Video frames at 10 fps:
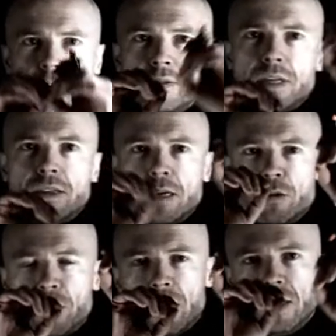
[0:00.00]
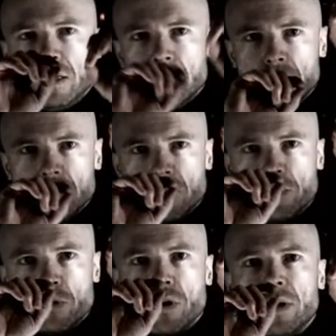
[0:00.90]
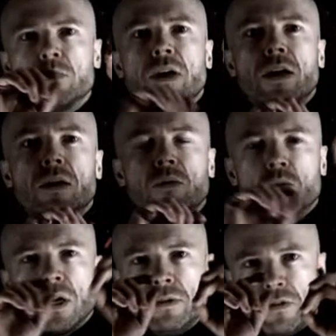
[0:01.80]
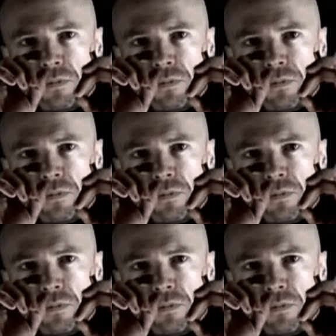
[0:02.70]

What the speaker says: then there would be a little point where one